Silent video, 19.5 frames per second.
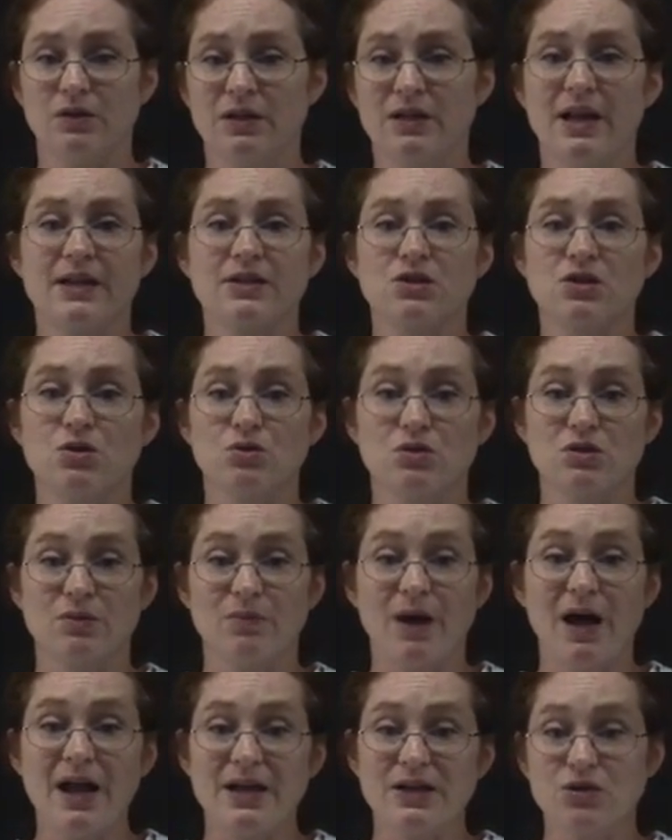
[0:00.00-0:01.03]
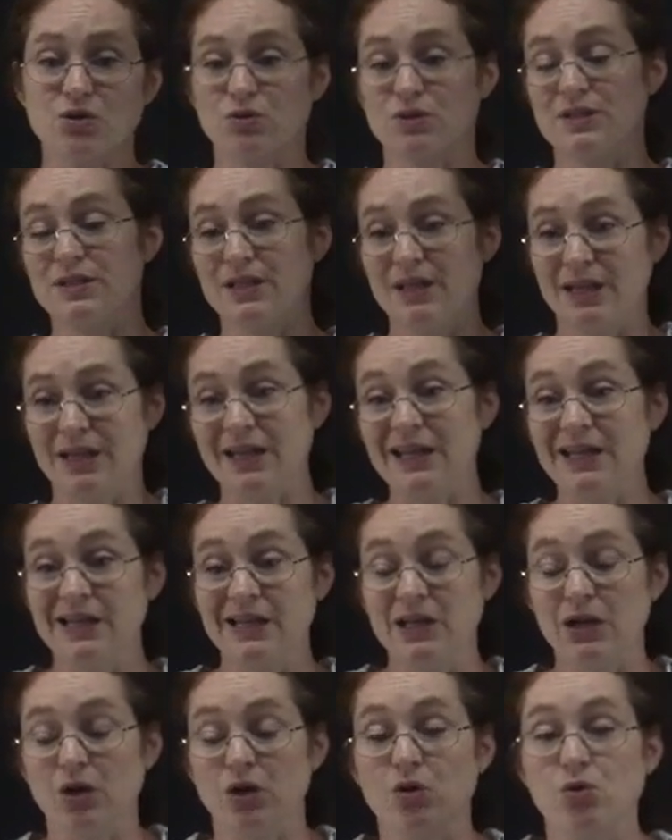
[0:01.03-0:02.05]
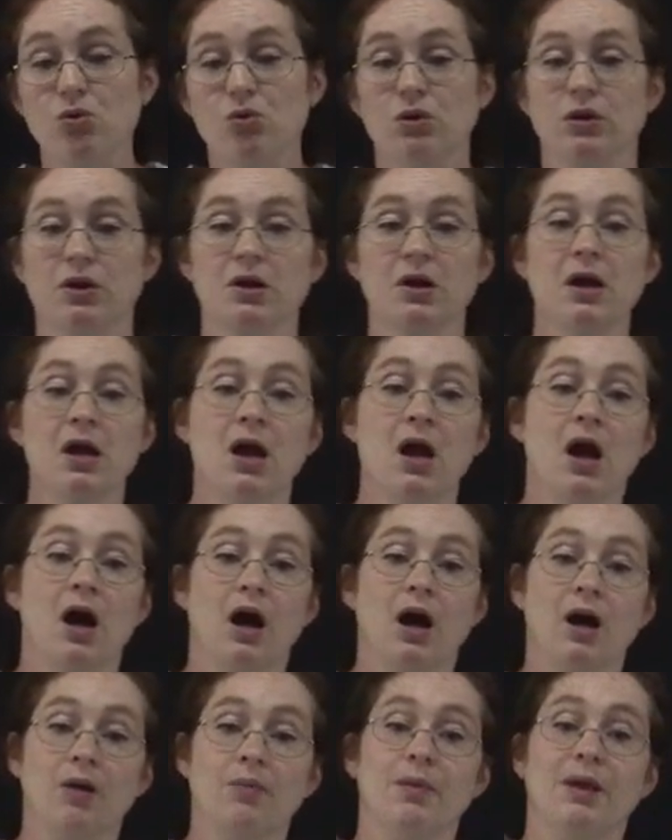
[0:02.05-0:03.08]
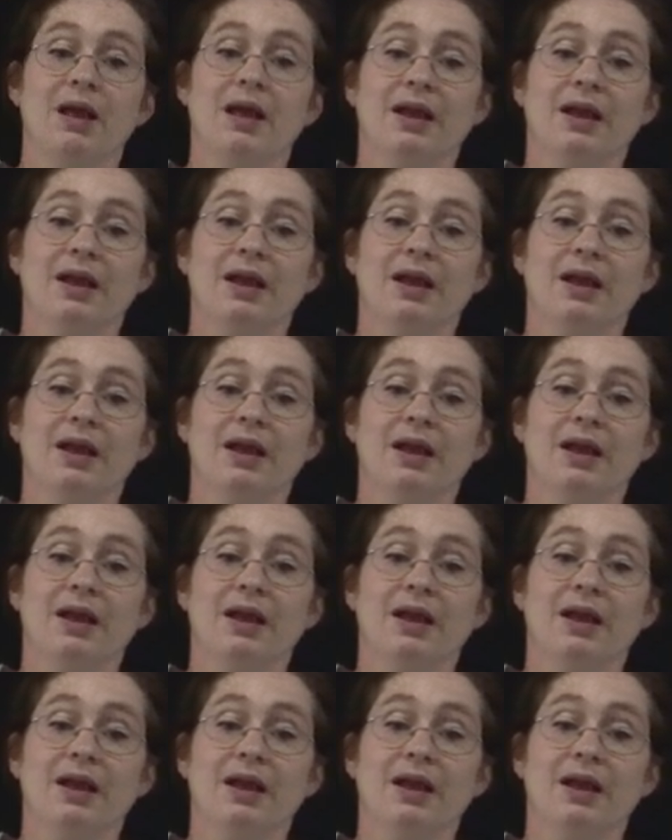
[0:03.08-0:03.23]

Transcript: next to some ice or sitting in a cooler, um,